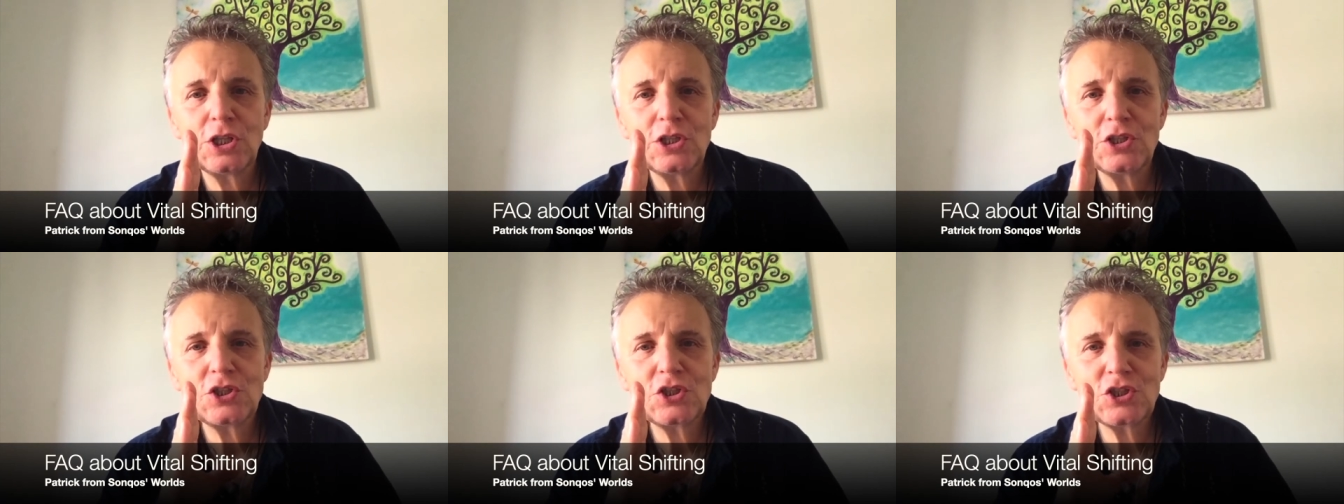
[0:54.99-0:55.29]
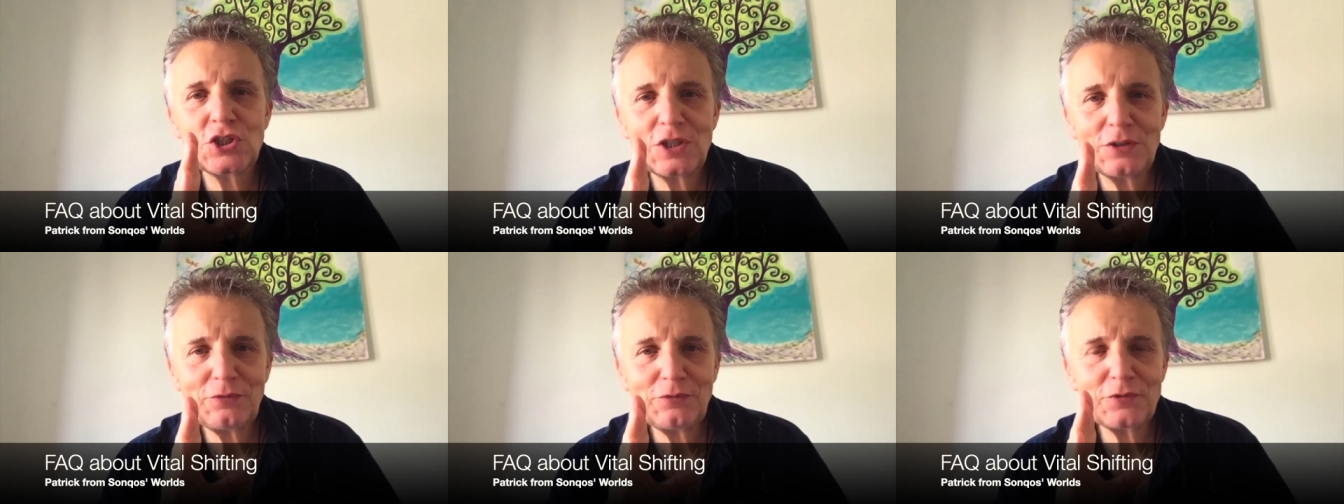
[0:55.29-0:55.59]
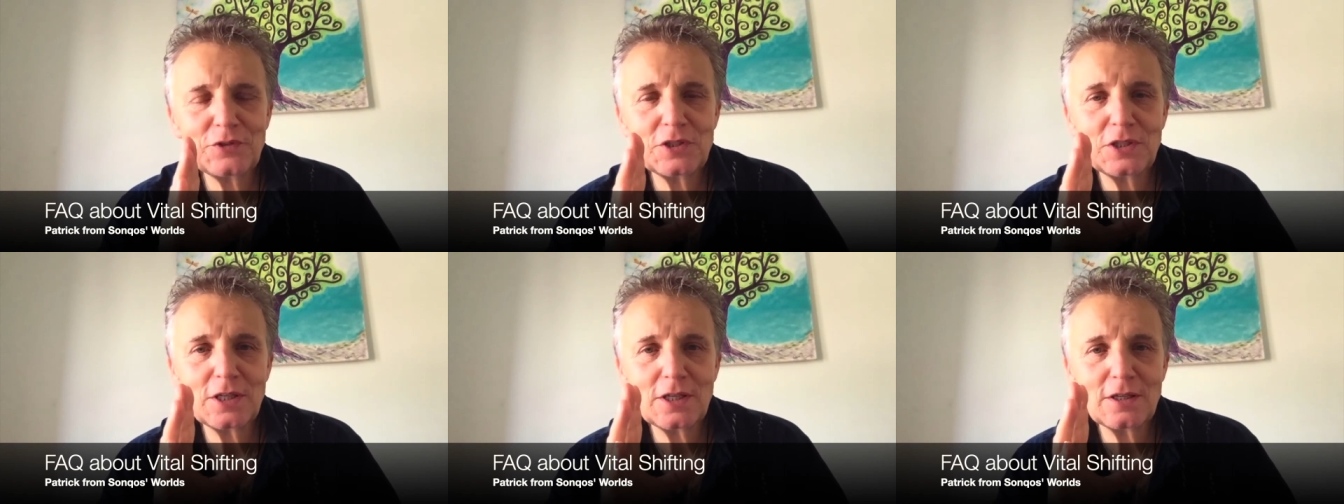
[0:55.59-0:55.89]

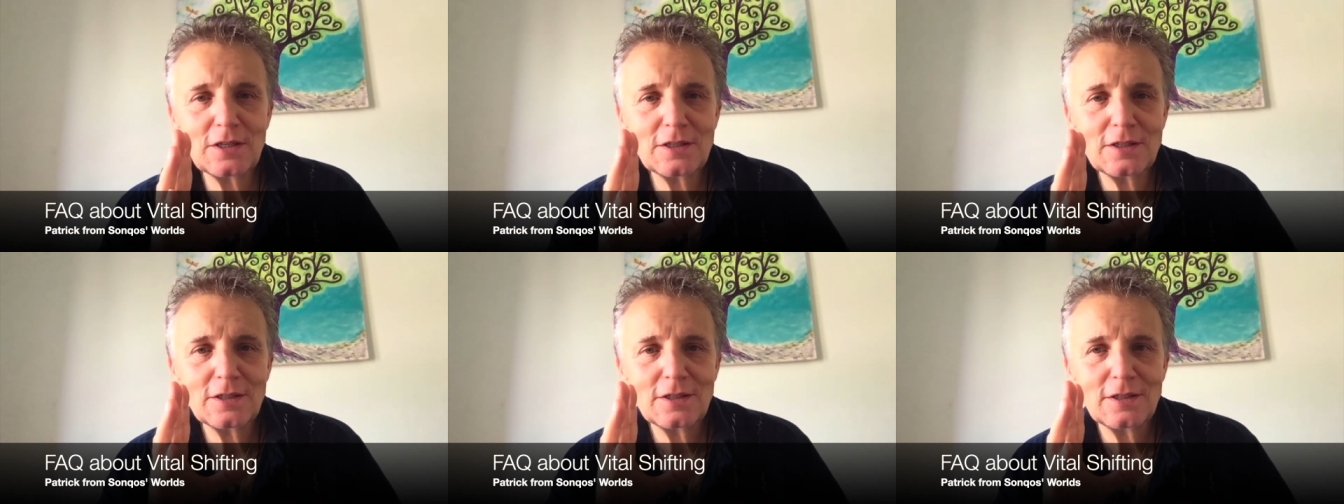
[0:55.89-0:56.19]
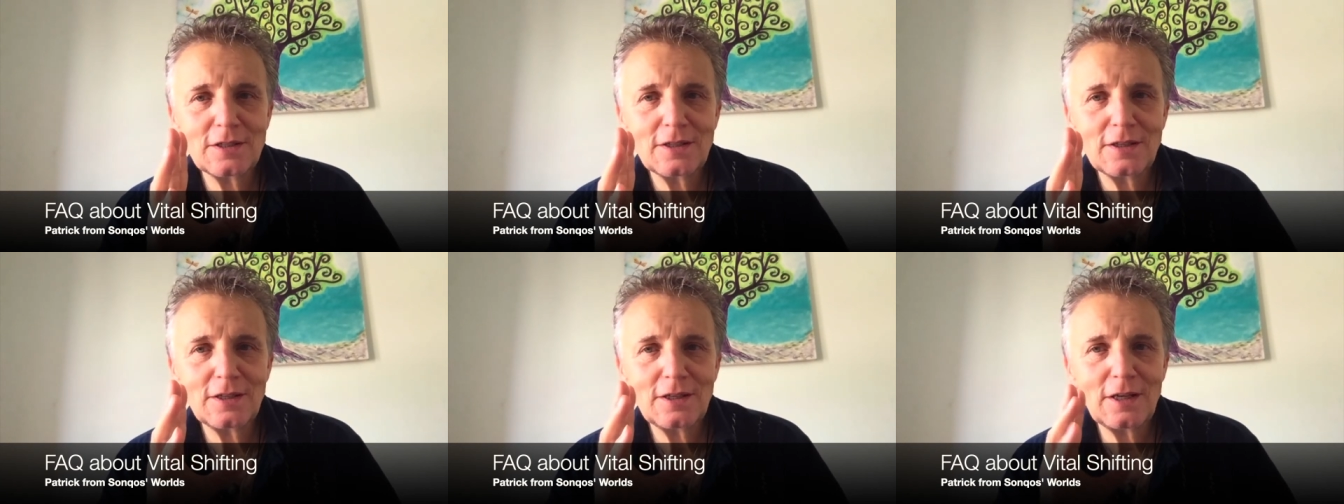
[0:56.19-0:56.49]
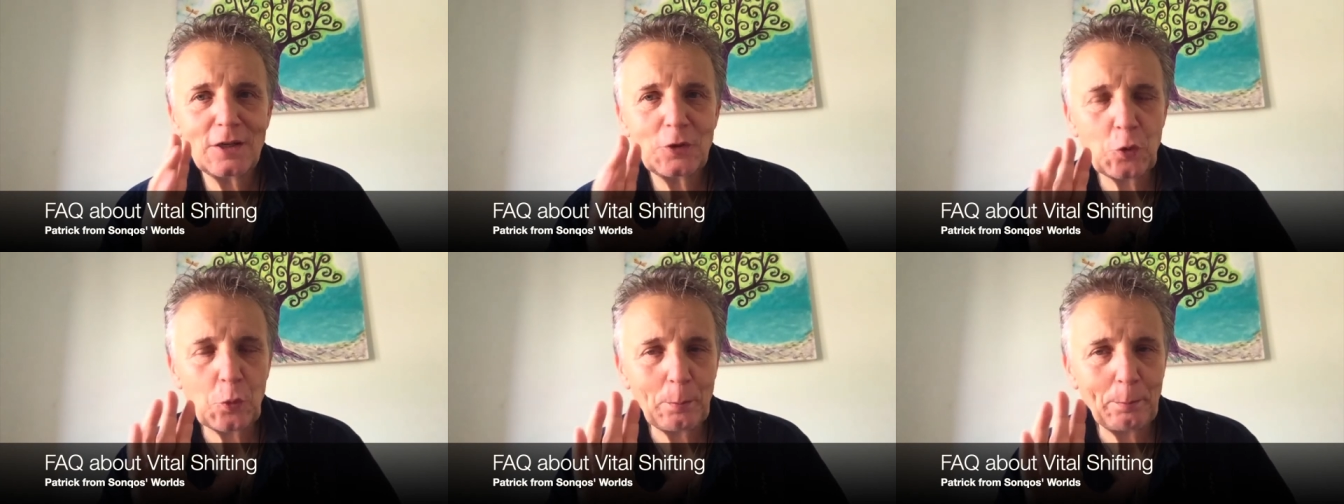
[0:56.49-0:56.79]
shifting
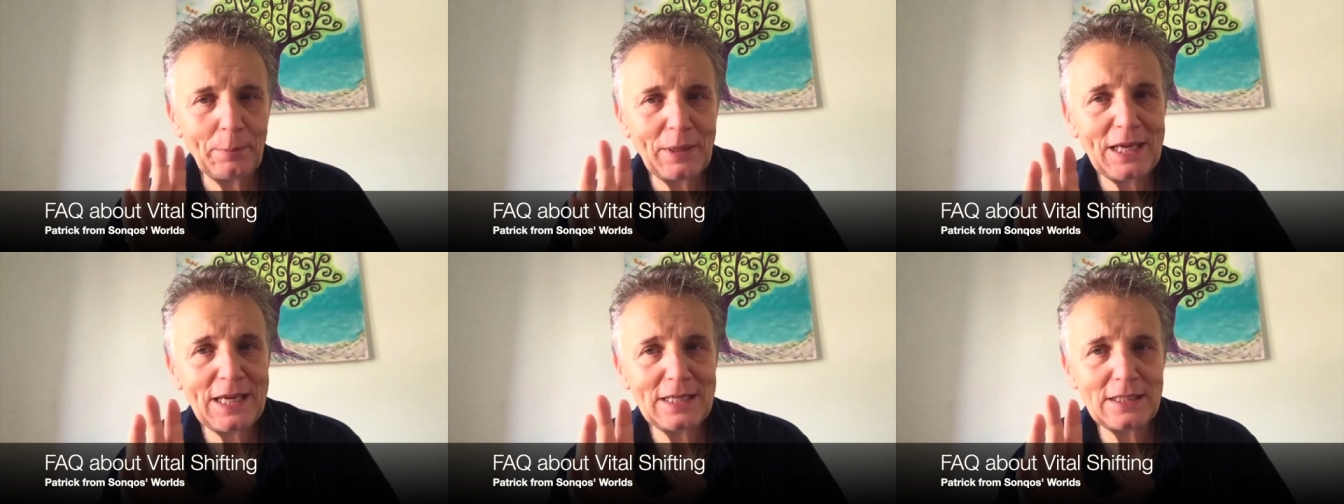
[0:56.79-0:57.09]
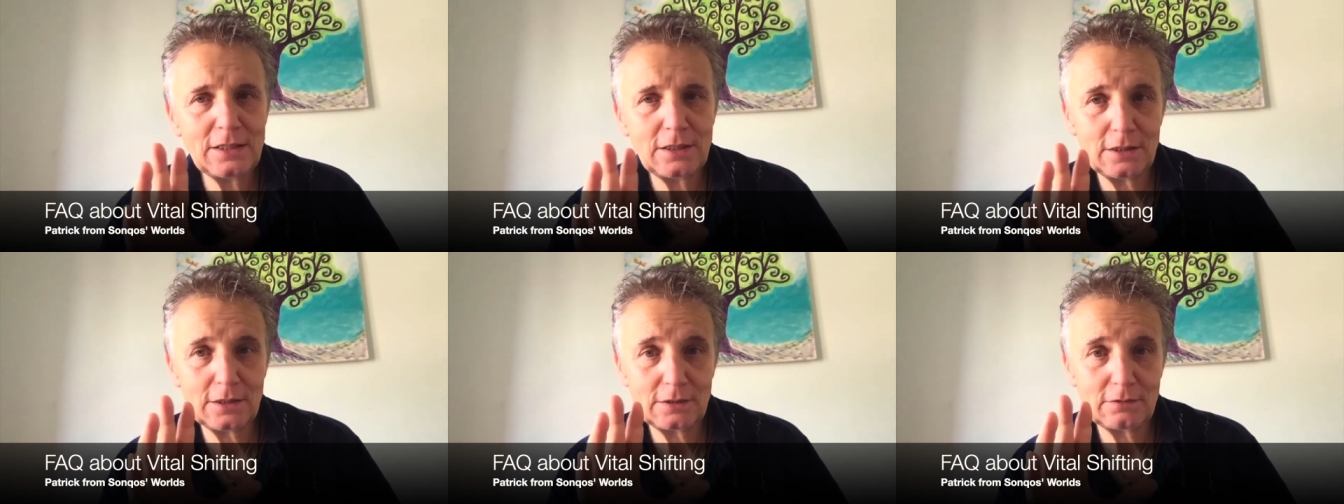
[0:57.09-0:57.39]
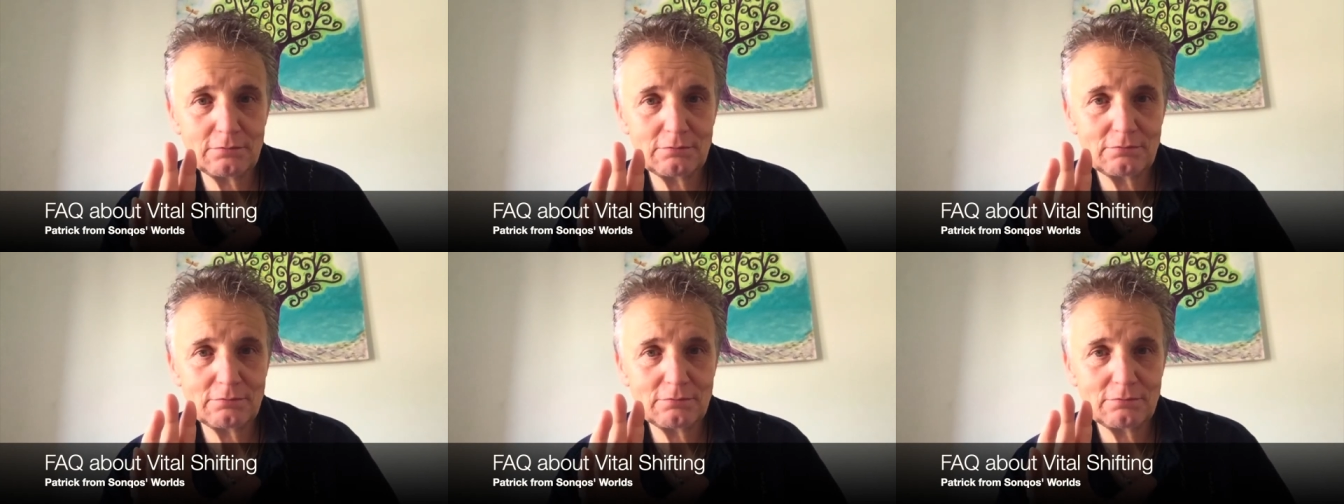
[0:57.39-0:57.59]
an opinion,